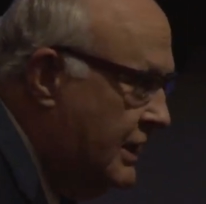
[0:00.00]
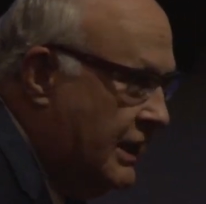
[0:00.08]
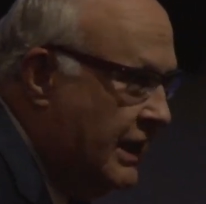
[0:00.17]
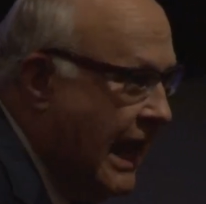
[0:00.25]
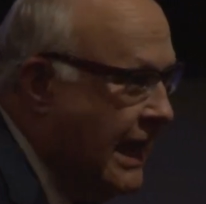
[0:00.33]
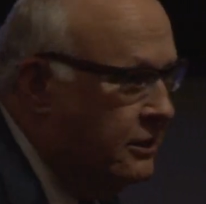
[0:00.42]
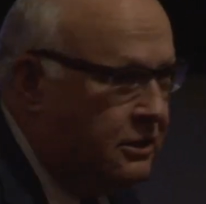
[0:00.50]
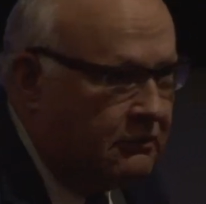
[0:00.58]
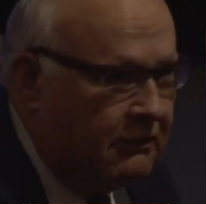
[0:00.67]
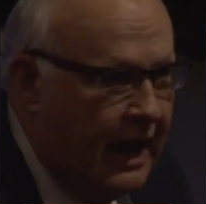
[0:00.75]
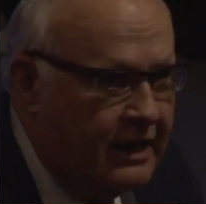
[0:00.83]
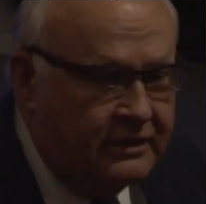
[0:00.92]
And I look
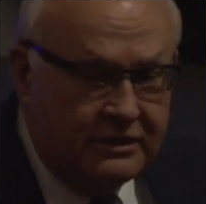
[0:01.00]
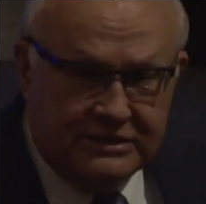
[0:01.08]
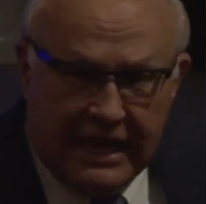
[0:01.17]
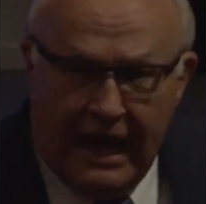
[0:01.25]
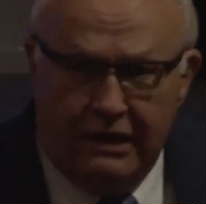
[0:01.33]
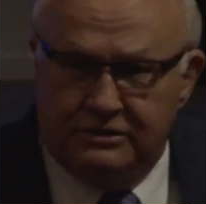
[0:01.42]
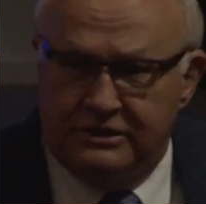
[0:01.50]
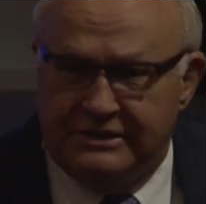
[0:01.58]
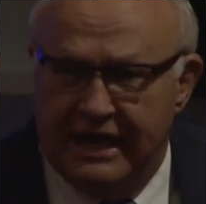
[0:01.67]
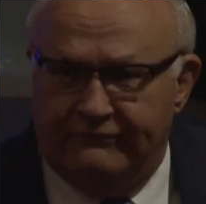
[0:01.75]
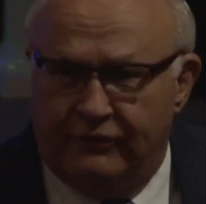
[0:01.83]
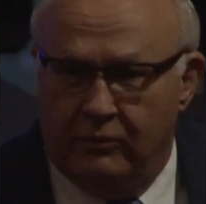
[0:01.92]
around and there's houses
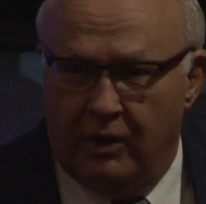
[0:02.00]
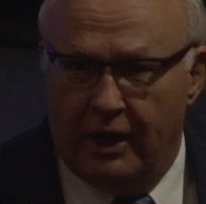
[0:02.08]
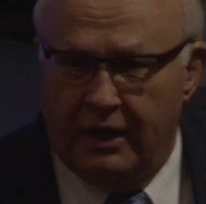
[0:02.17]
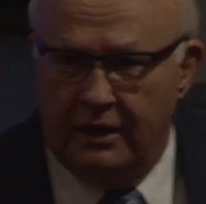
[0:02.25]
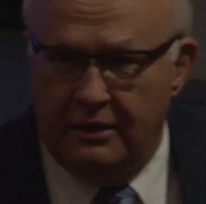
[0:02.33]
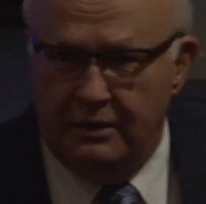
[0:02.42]
everywhere.